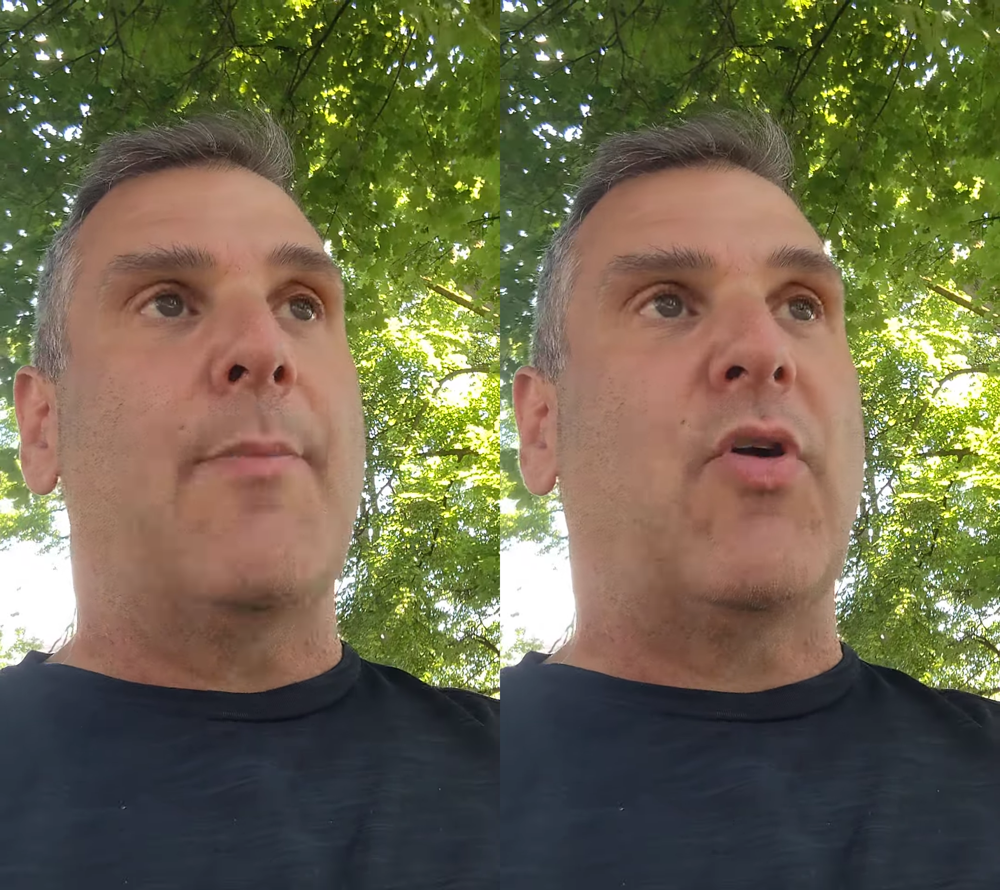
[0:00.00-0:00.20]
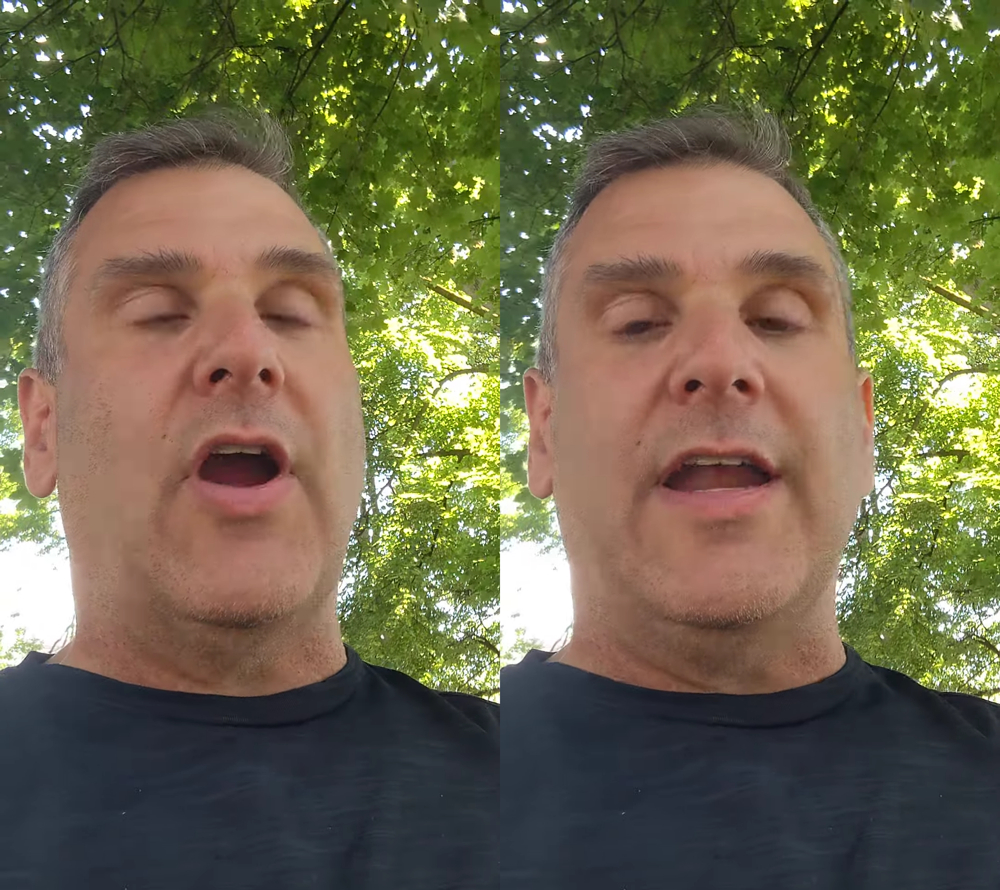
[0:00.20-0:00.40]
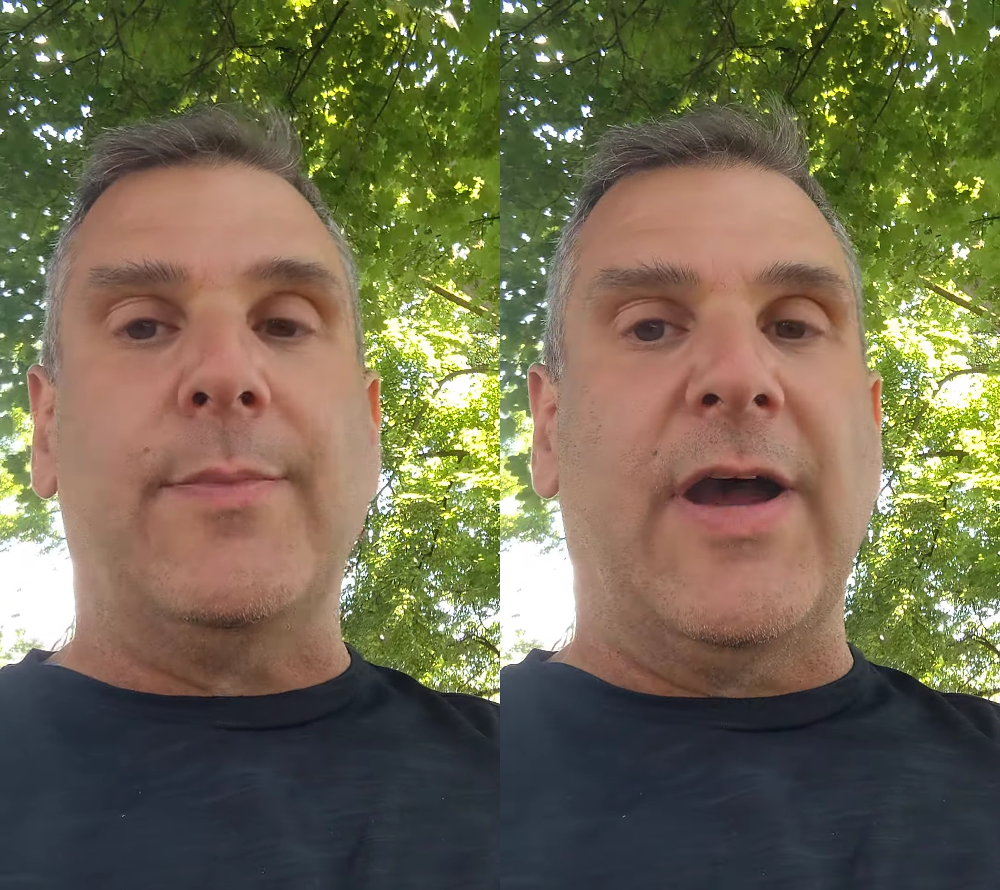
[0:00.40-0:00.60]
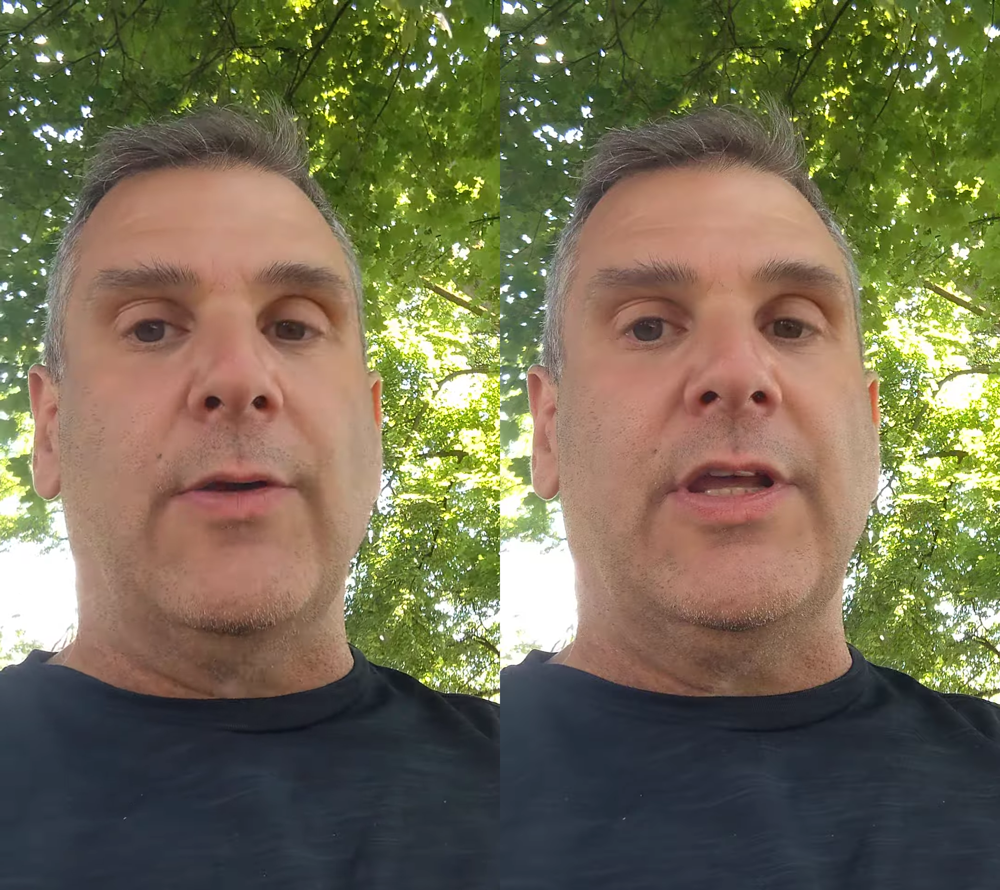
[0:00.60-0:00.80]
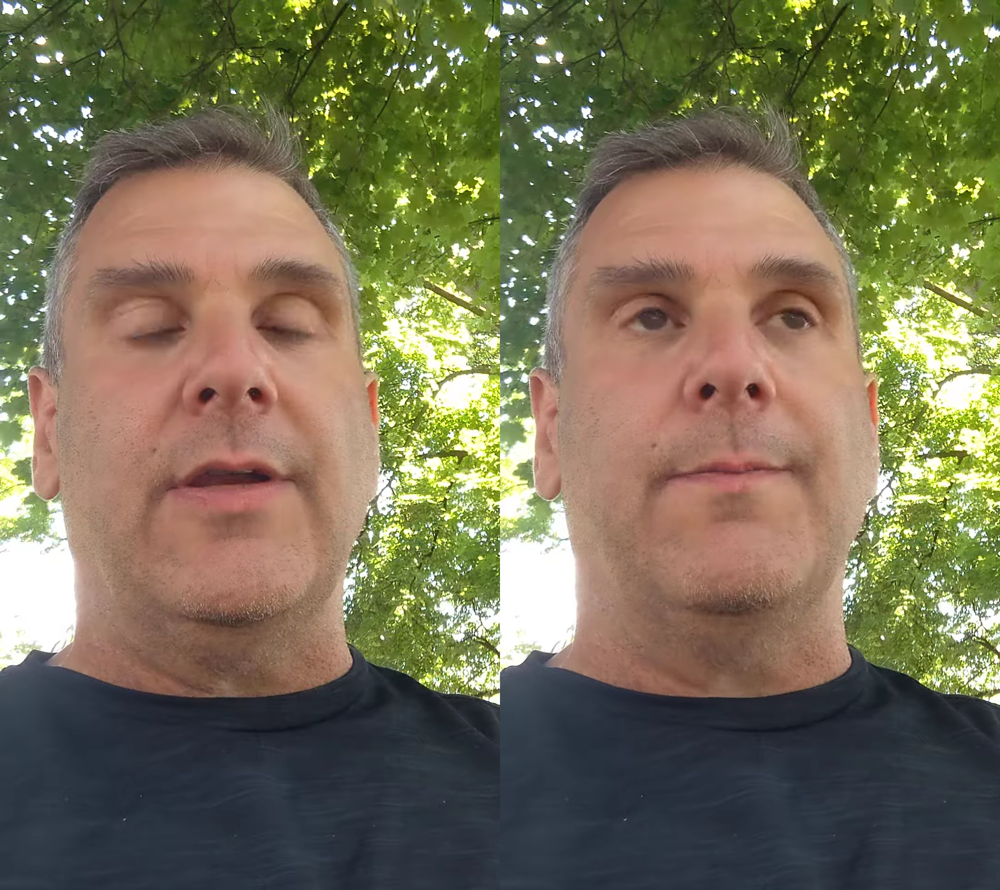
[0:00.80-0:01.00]
prayed
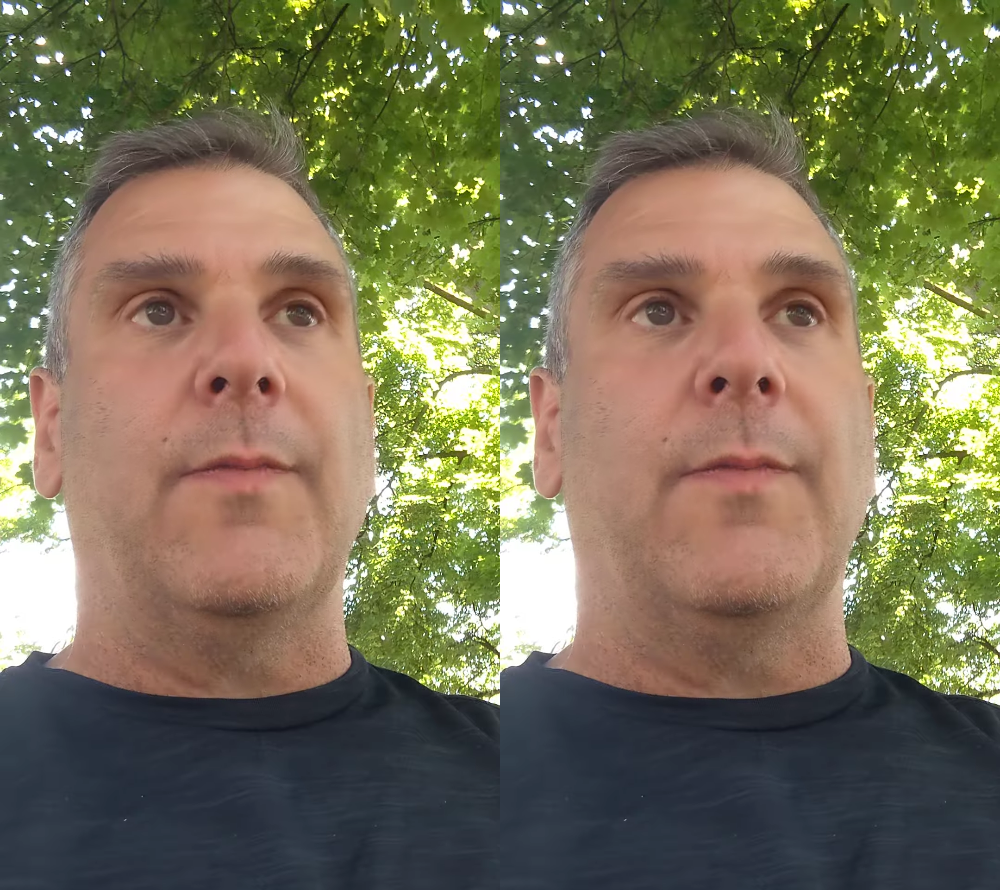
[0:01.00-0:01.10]
about it